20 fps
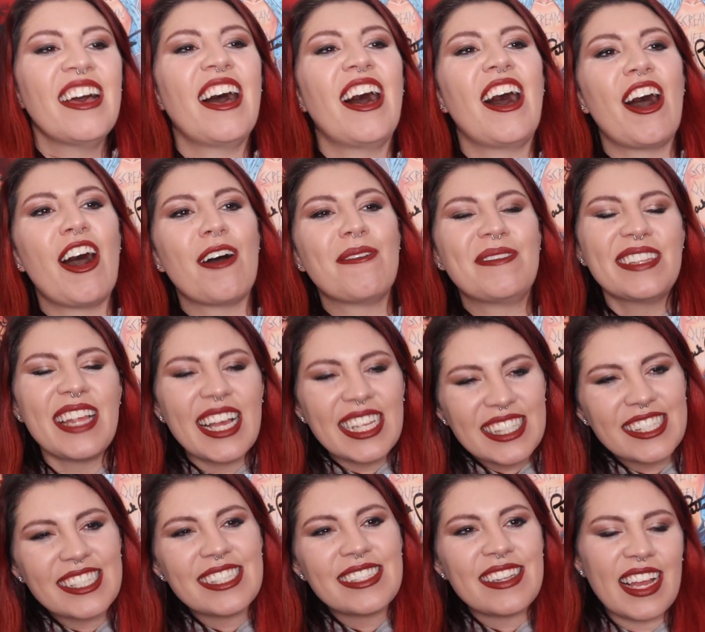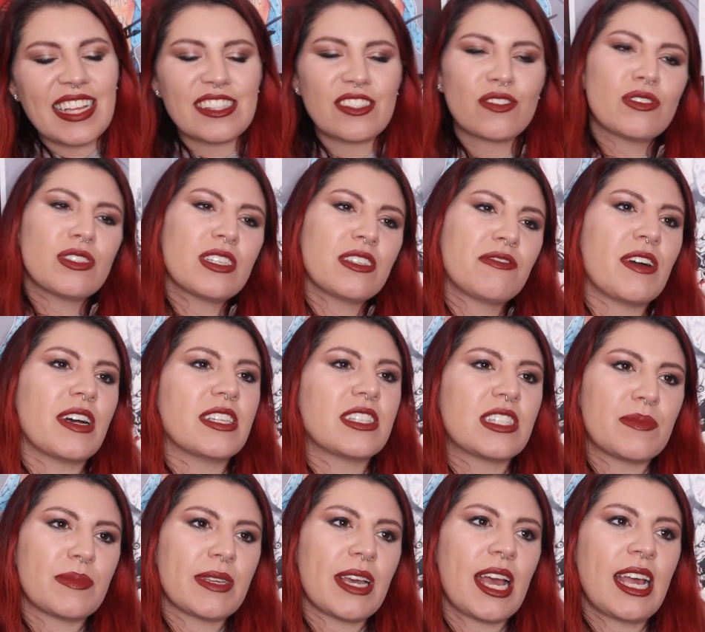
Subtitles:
And that's really fun to me.